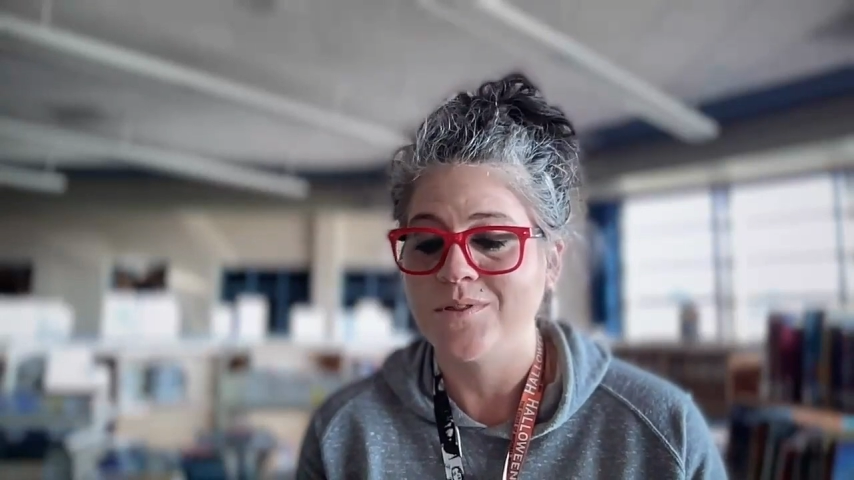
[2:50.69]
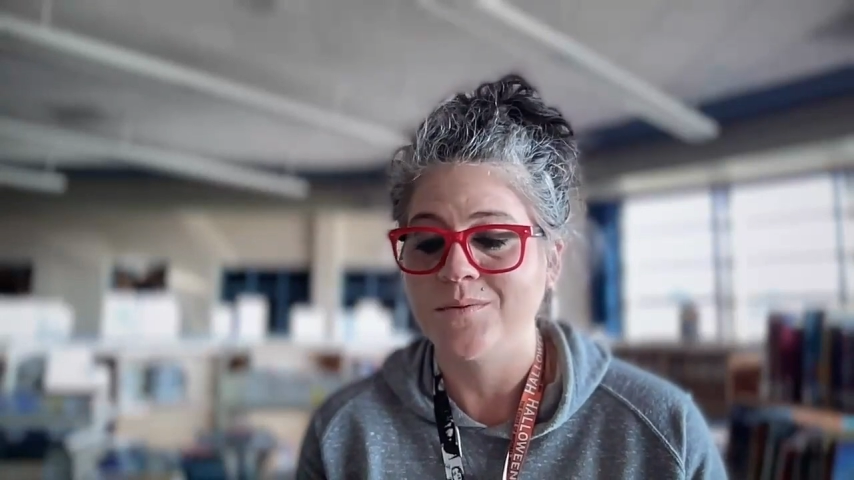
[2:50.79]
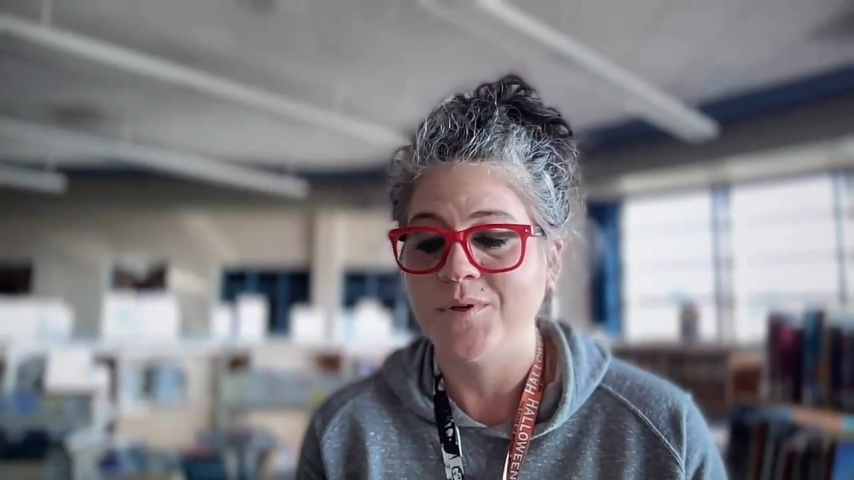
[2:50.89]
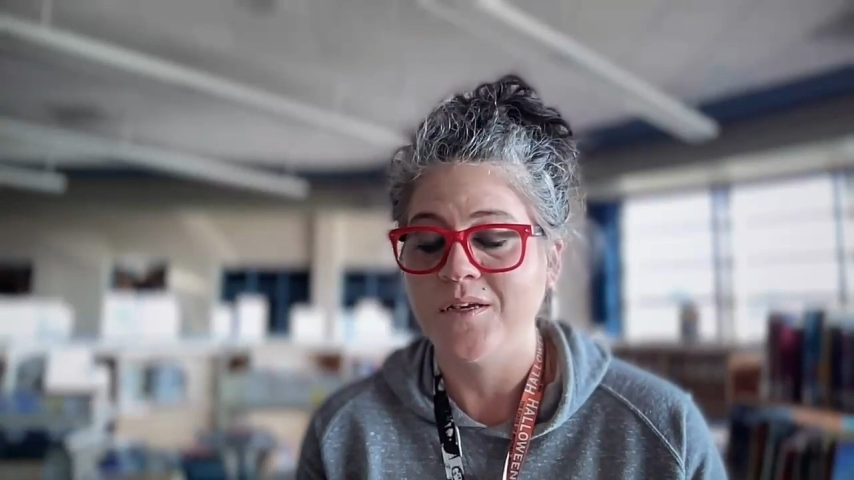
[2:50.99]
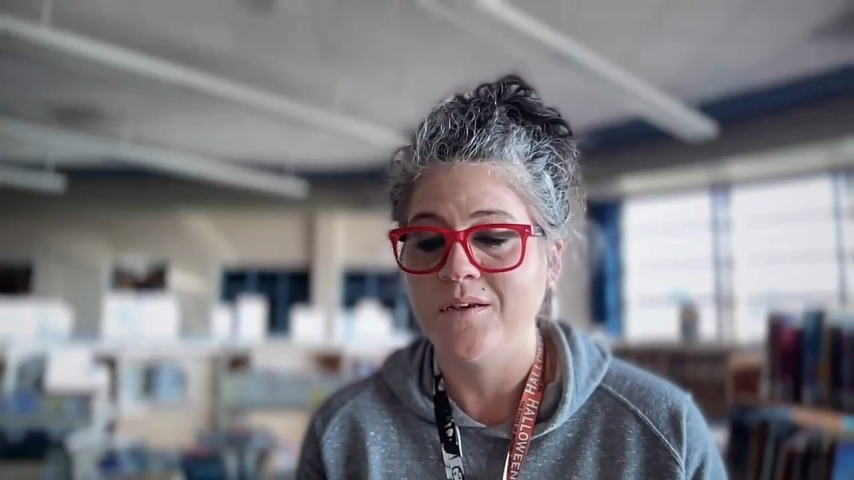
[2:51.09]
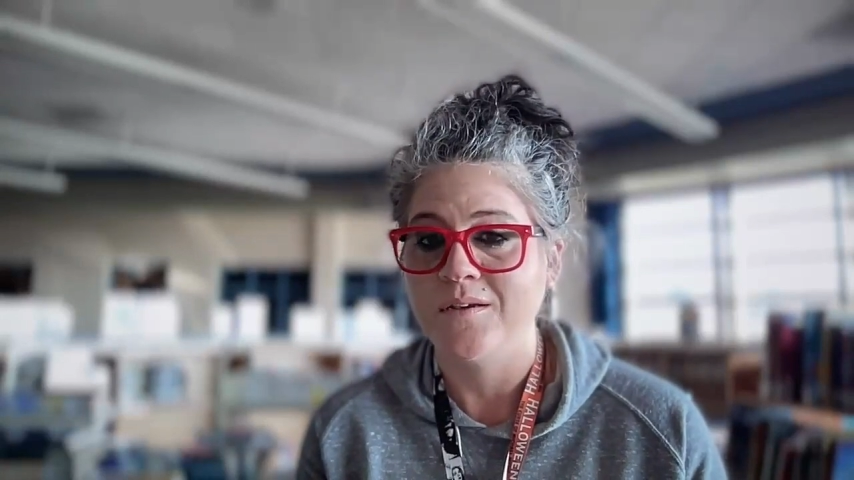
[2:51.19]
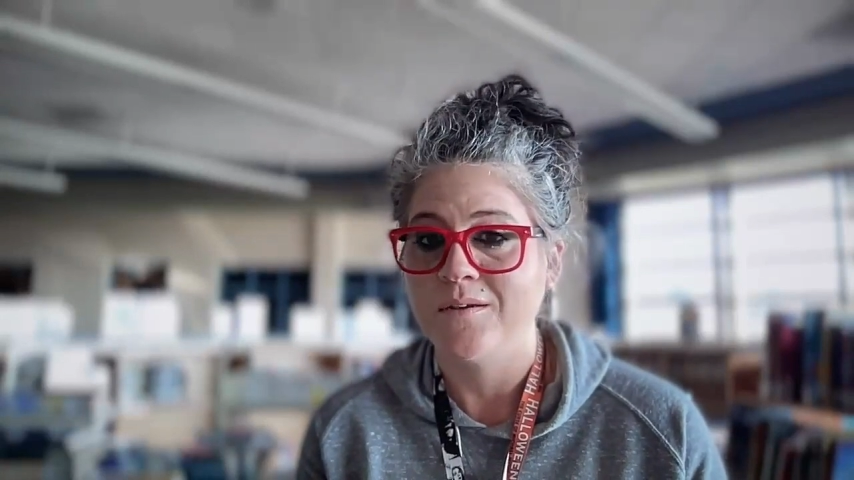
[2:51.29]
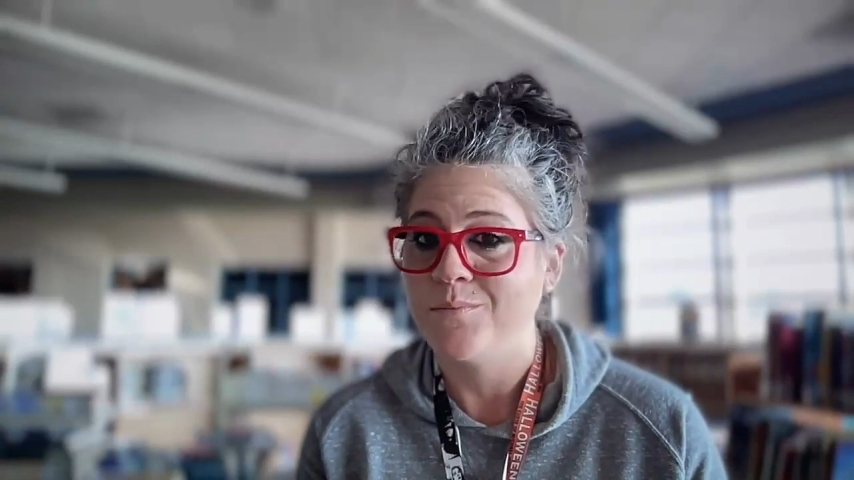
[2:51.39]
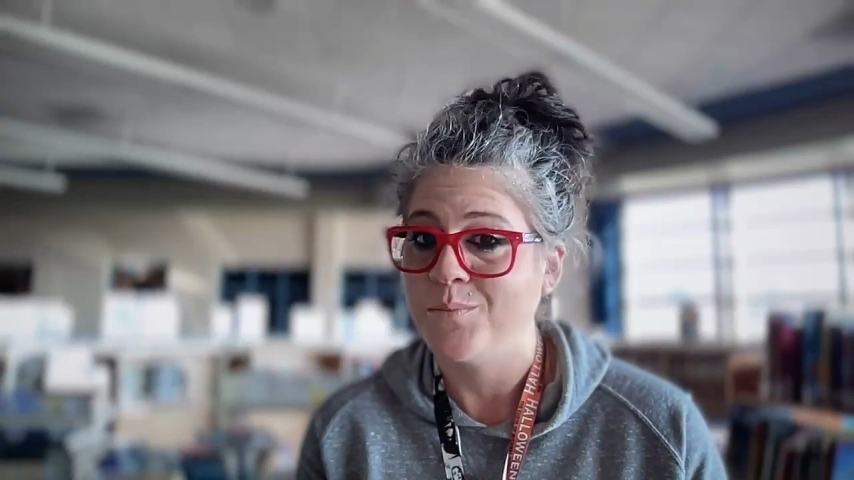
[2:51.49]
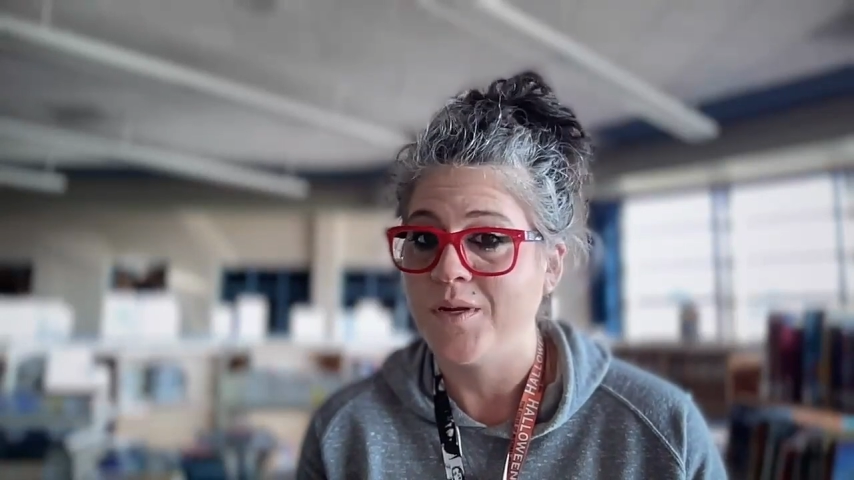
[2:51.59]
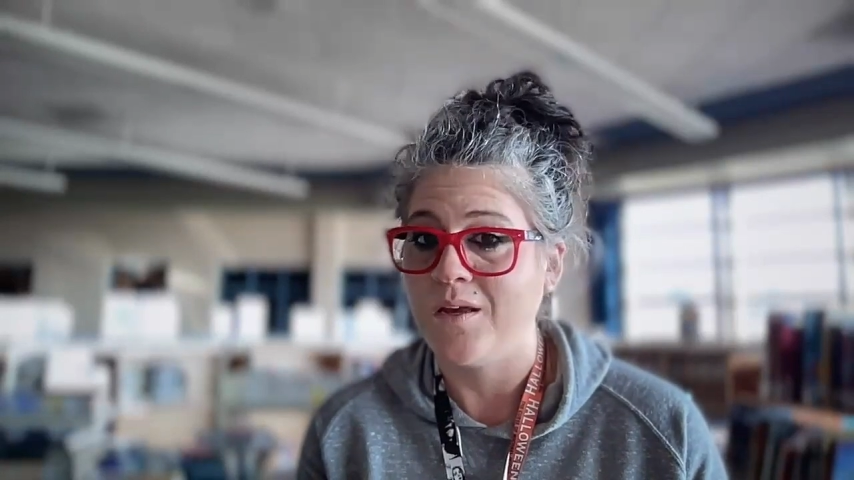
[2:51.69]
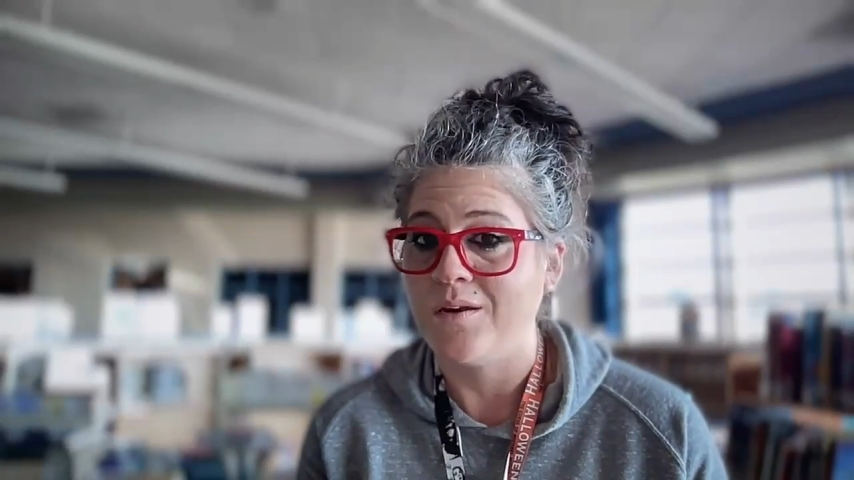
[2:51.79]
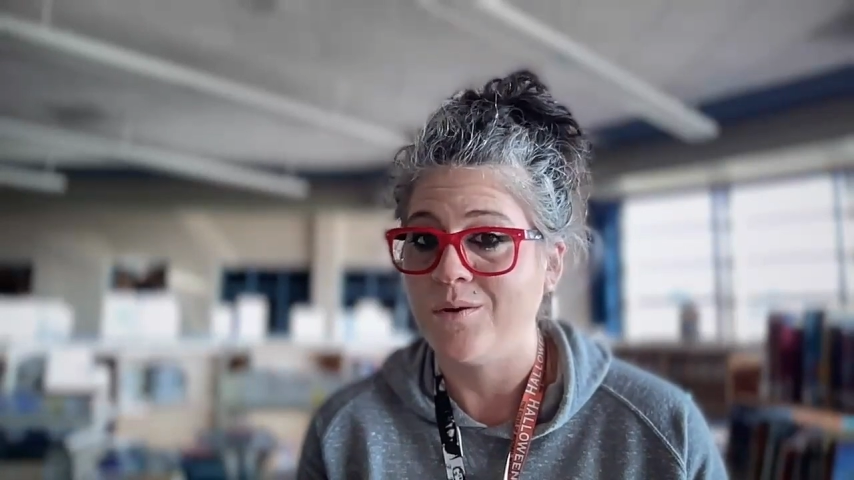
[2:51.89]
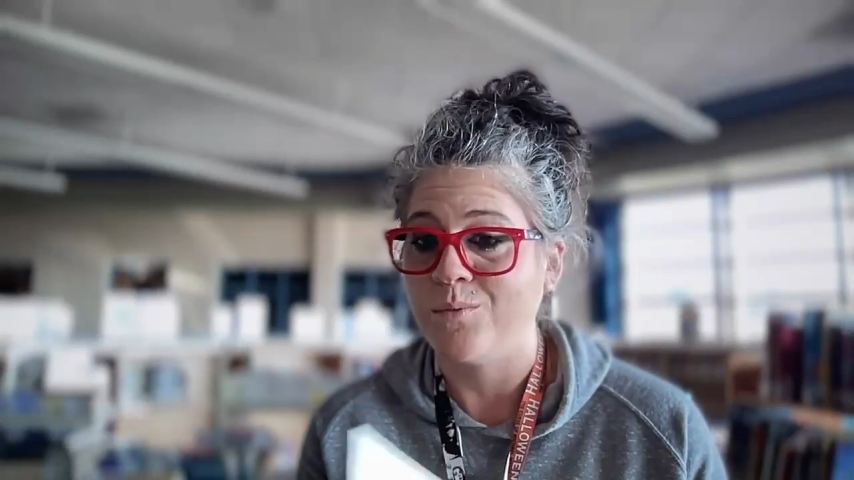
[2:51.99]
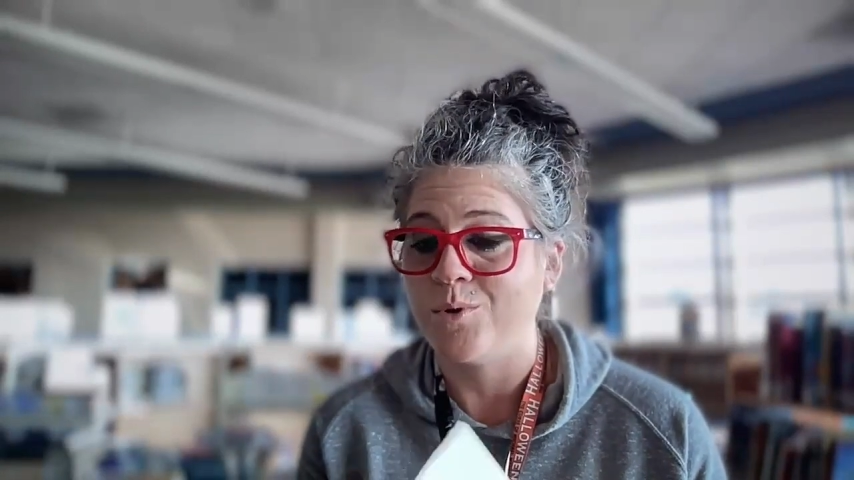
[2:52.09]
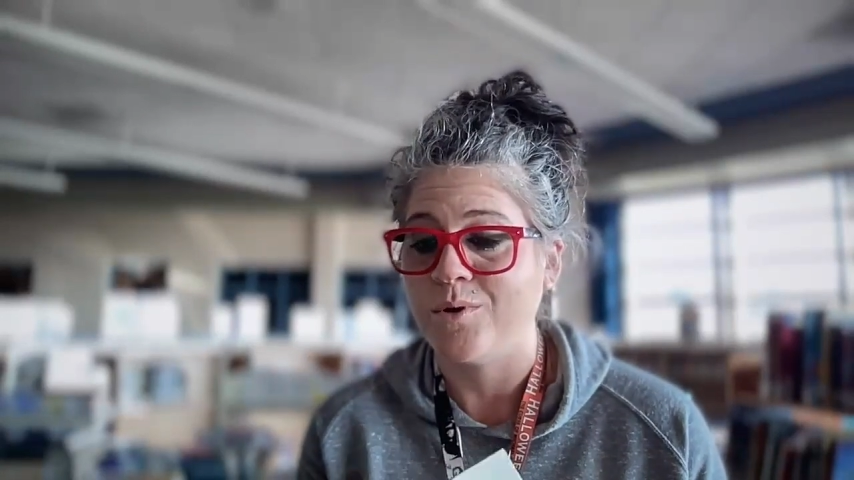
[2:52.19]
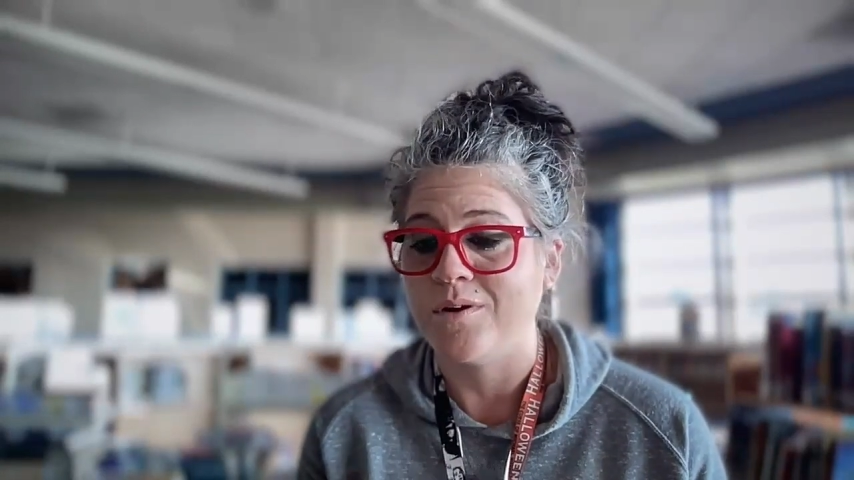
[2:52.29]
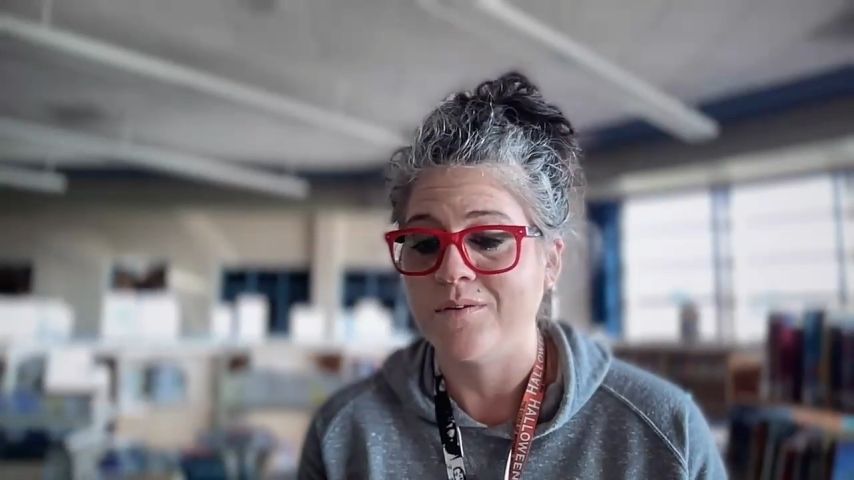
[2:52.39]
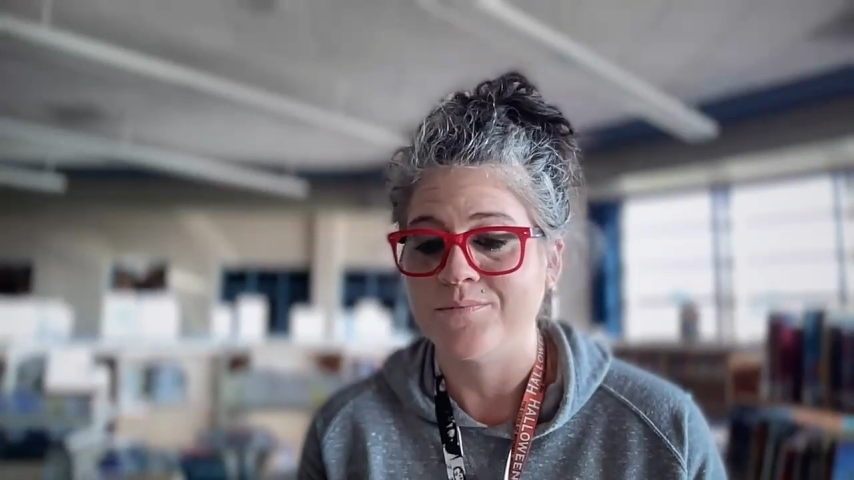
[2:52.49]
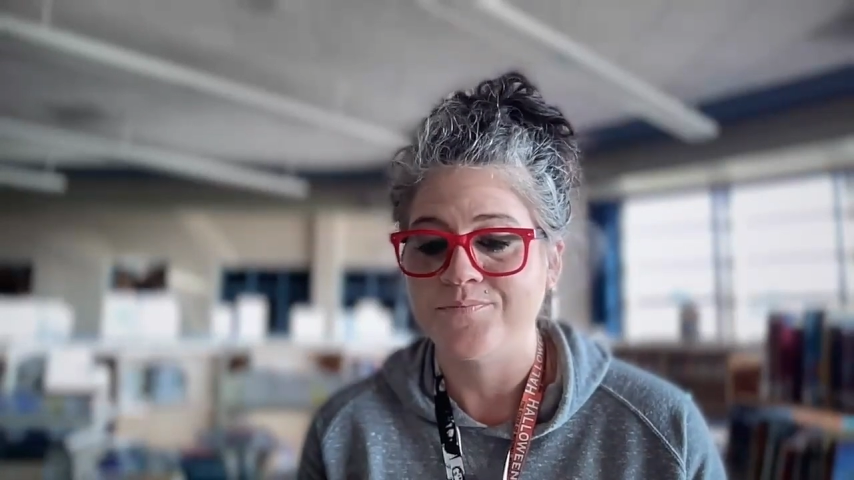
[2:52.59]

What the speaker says: to be, but ain't no more.